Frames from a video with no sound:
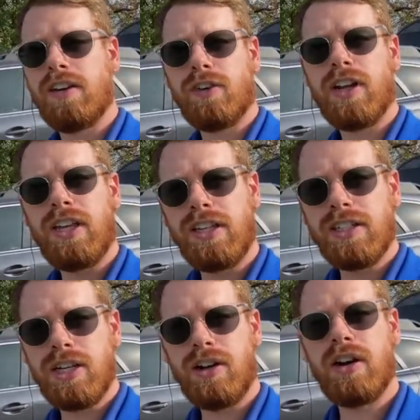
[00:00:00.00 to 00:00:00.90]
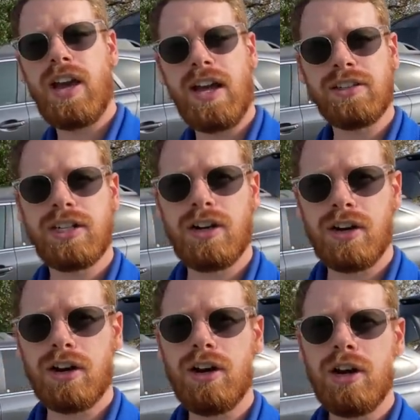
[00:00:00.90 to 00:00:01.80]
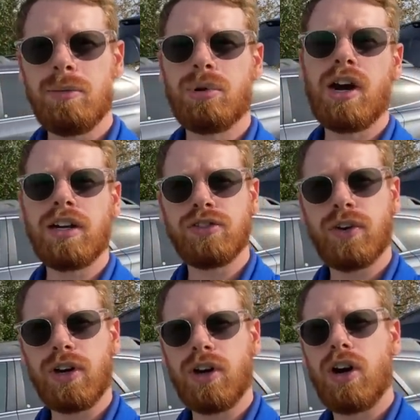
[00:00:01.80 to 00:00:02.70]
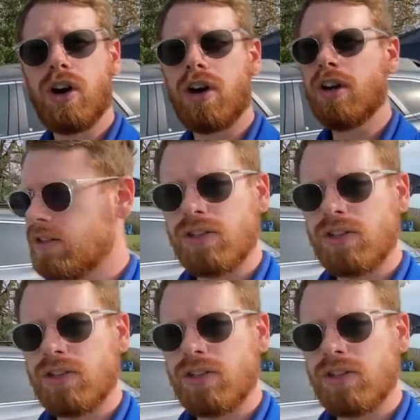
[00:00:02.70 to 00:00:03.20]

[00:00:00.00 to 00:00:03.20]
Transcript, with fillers: different interior and exterior products for your car.